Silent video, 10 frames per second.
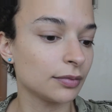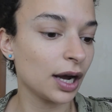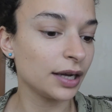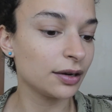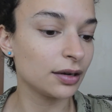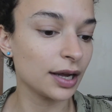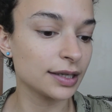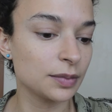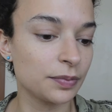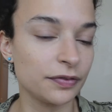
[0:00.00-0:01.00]
don't like
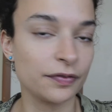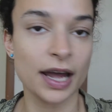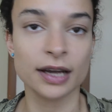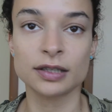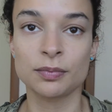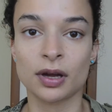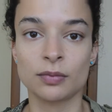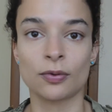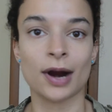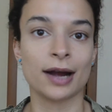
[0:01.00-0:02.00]
to perfect my
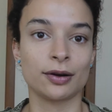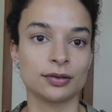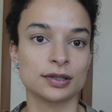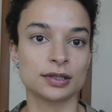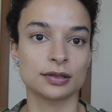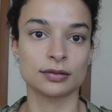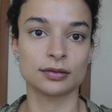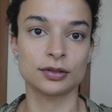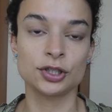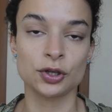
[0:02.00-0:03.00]
brows
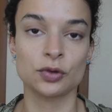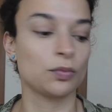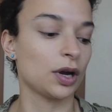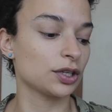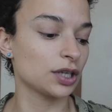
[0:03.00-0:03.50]
too much.